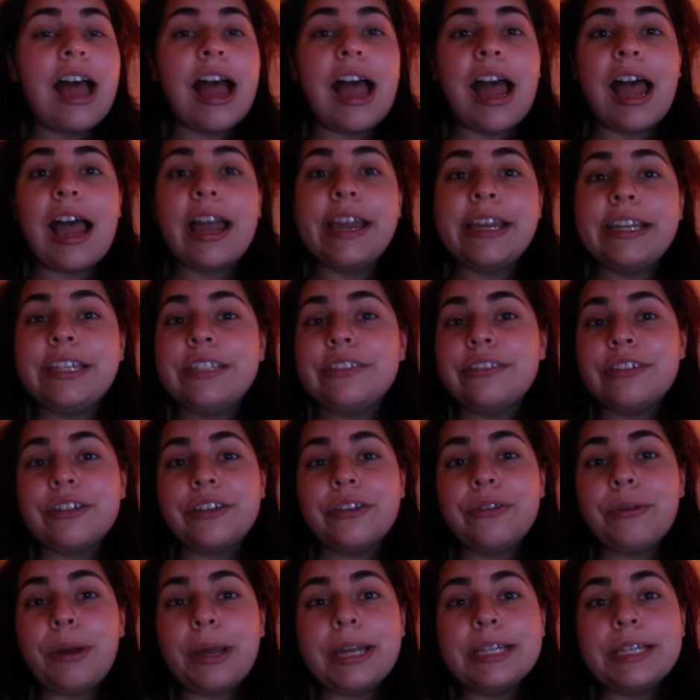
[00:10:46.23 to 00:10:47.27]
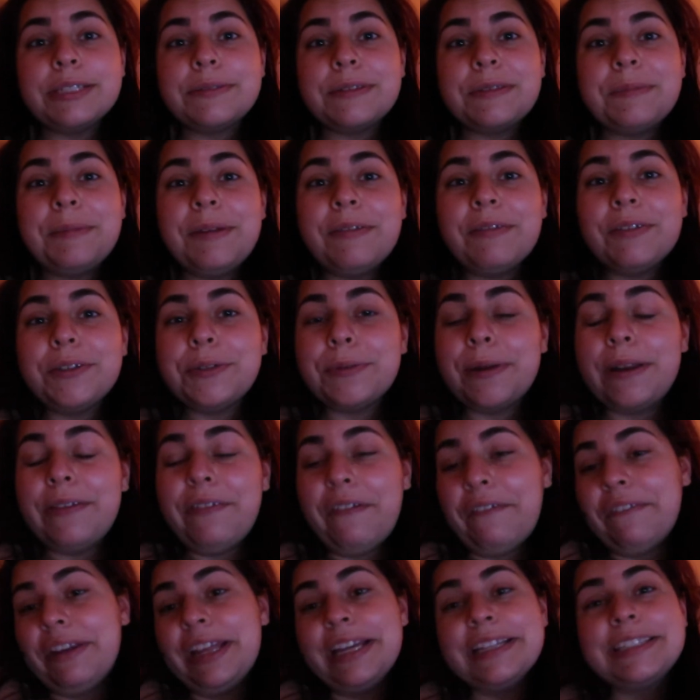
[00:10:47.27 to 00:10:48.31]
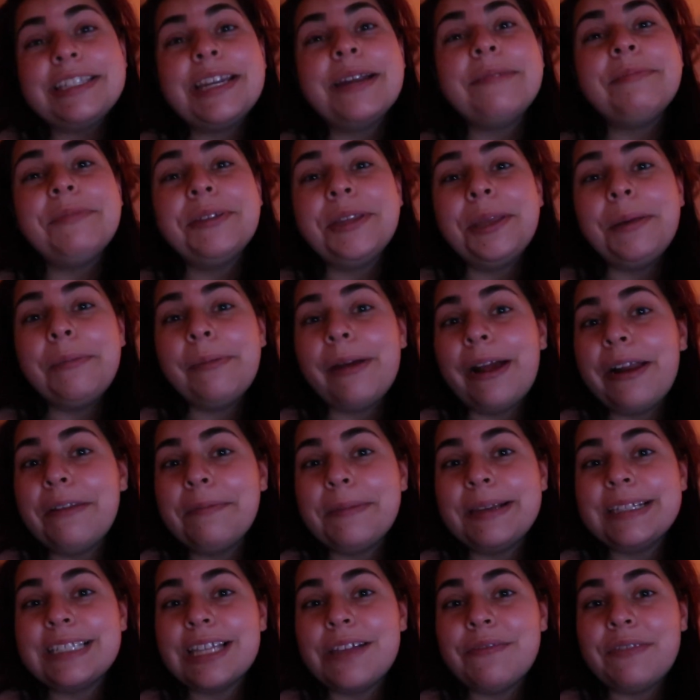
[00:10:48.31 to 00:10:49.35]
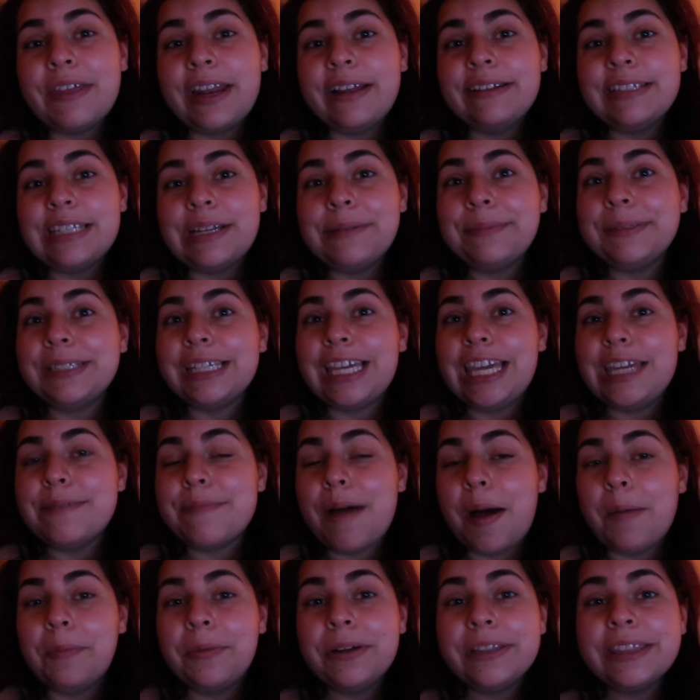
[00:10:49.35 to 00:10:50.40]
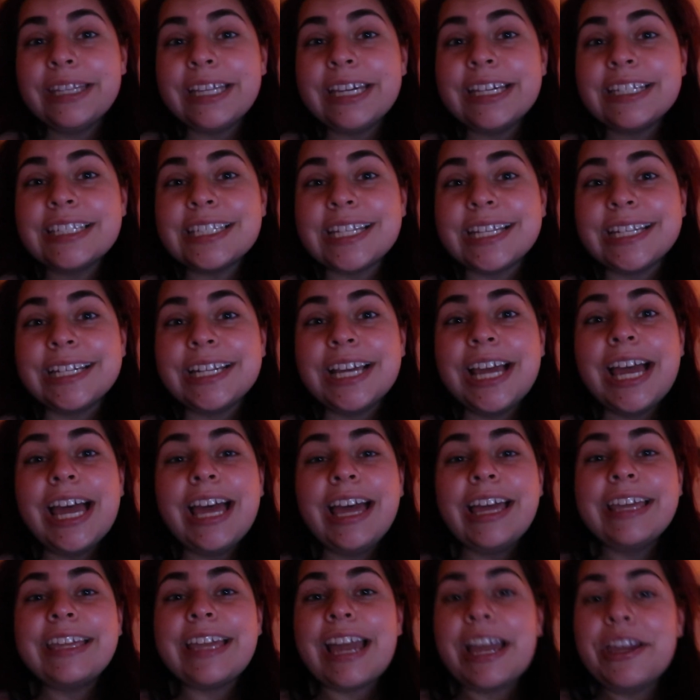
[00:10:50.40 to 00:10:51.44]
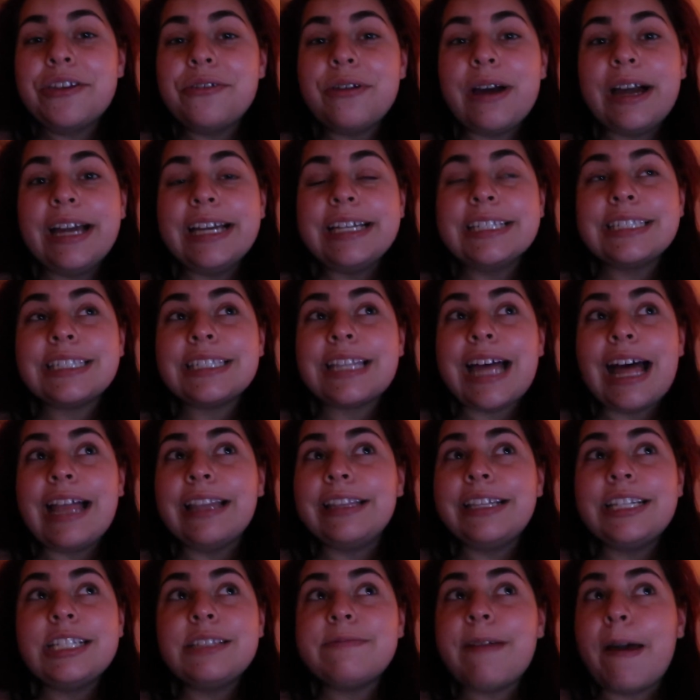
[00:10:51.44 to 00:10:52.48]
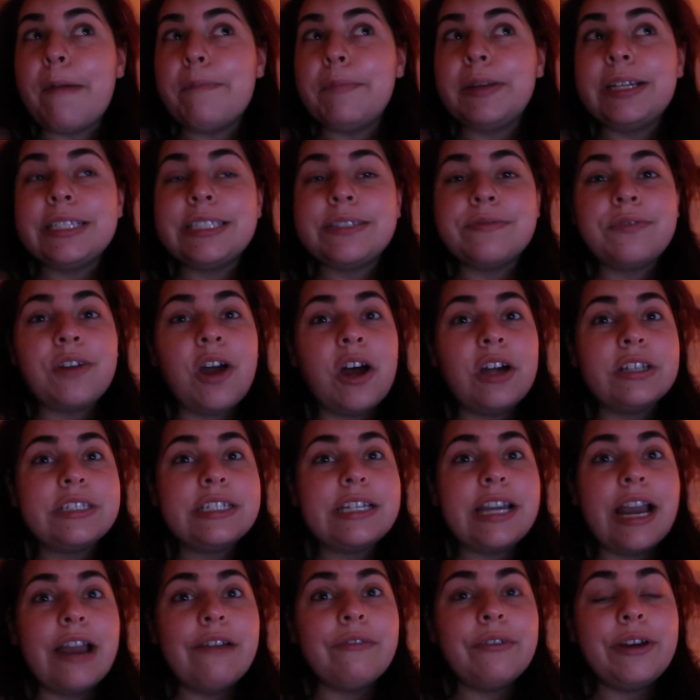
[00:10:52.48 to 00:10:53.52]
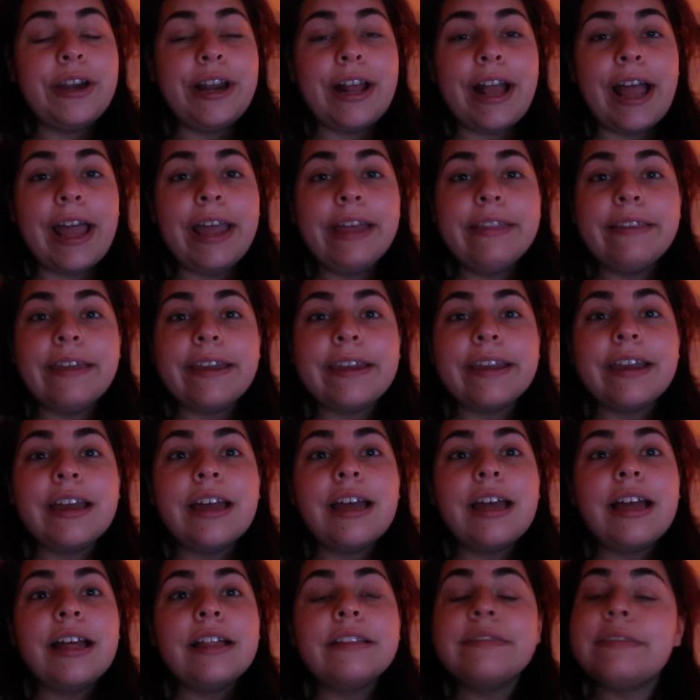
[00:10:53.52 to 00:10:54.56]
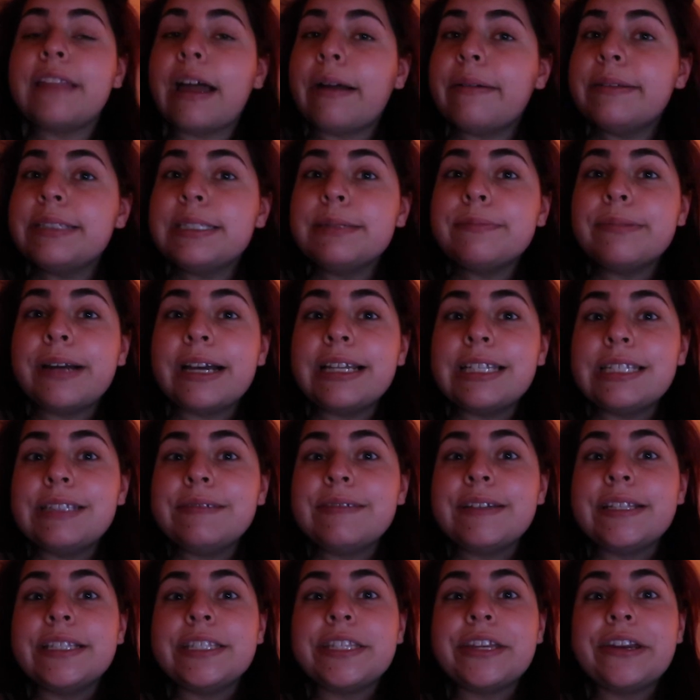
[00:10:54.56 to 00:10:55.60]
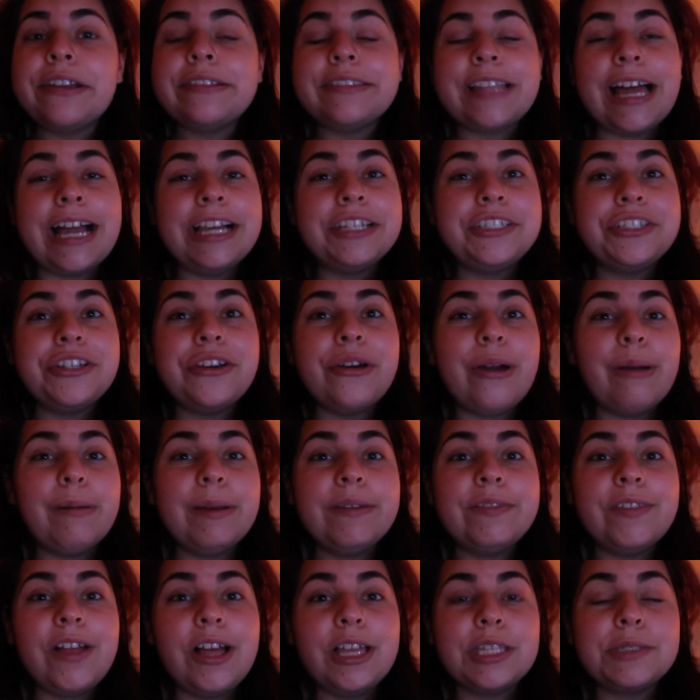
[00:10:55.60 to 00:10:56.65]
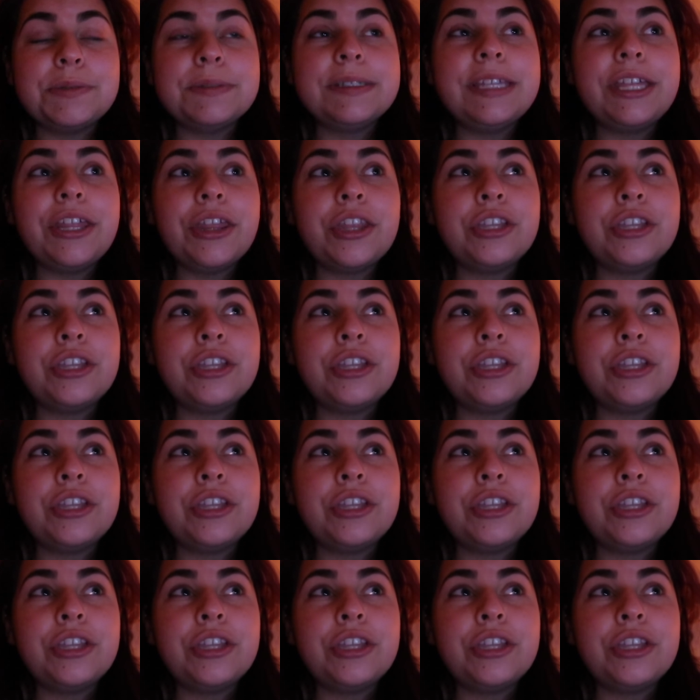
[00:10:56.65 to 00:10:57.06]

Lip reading: I took you guys with me for 25 days. I'm really proud of myself that I was able to keep up with this and get you guys at least 5 minutes of content every day. Like, that was impressive considering last year all my vlogs were like